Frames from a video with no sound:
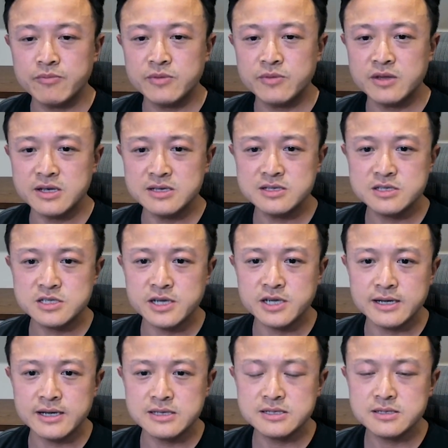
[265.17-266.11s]
these
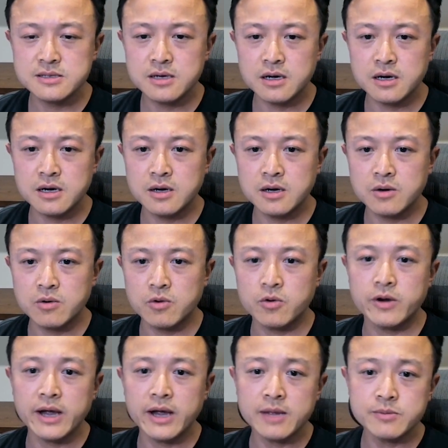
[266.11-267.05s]
chains
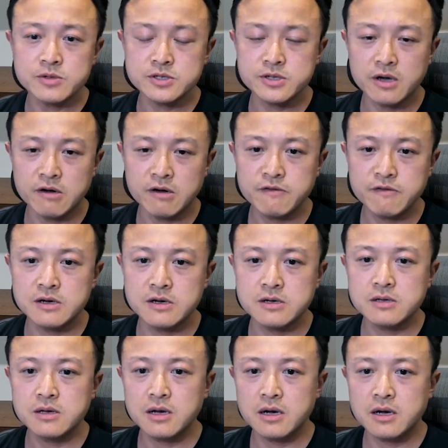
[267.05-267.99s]
were able to
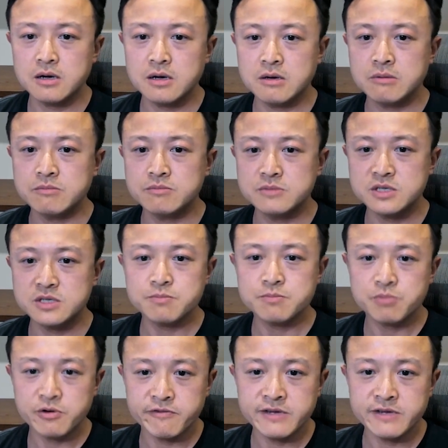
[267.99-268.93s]
offer just
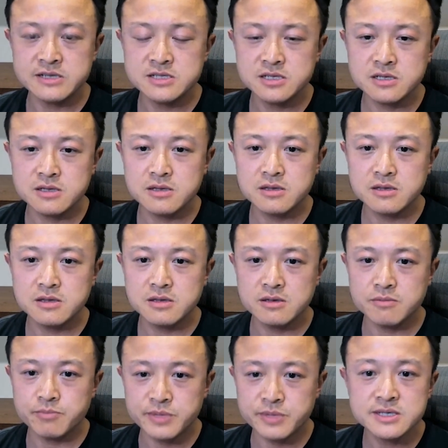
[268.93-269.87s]
prevented
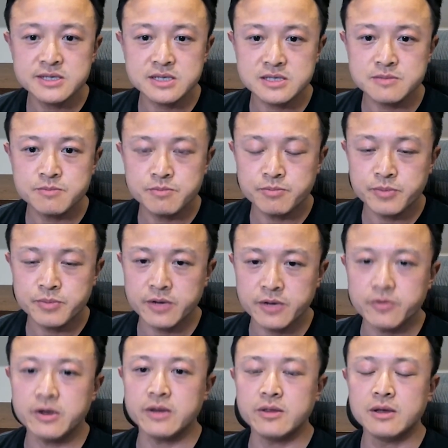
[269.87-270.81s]
business being
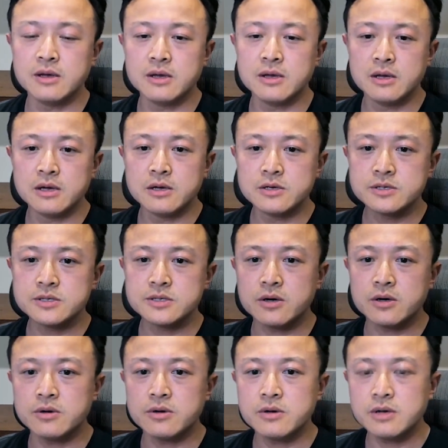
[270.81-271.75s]
run.
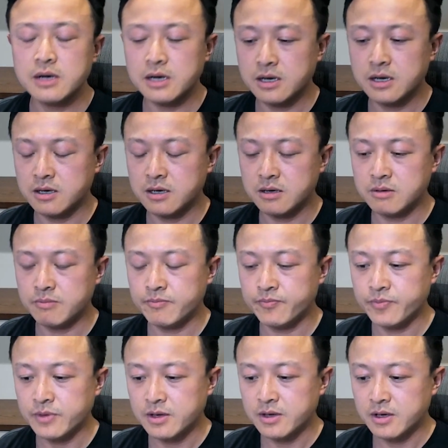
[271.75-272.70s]
So
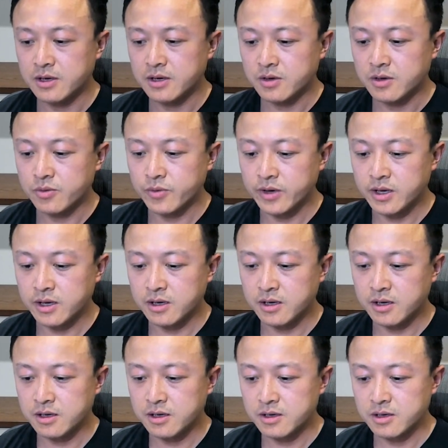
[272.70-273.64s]

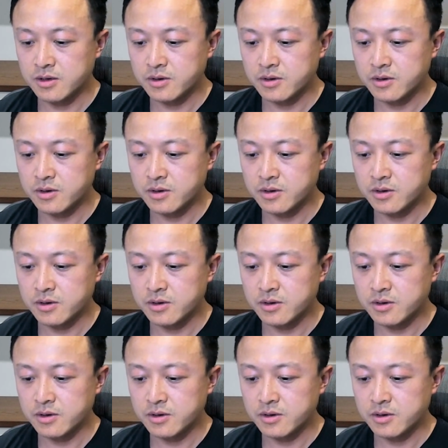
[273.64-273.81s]
we